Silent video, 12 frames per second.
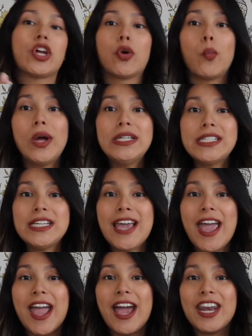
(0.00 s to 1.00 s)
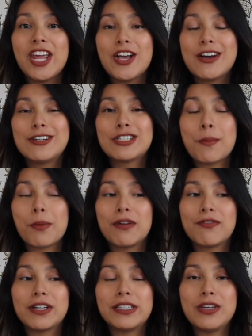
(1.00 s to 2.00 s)
her onesie and it goes
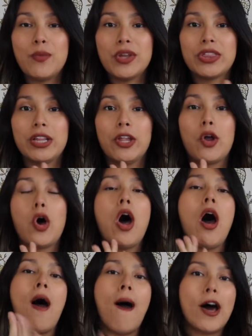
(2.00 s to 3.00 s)
perfectly with the little